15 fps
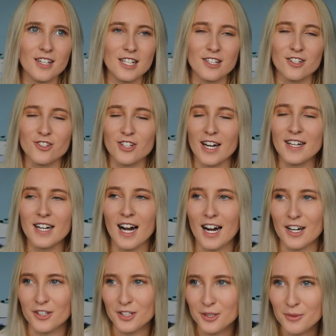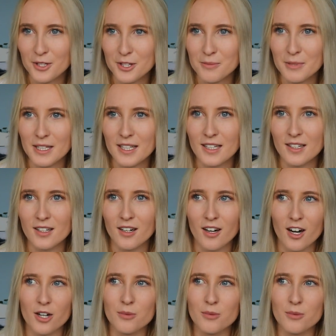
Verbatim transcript: either try and argue with me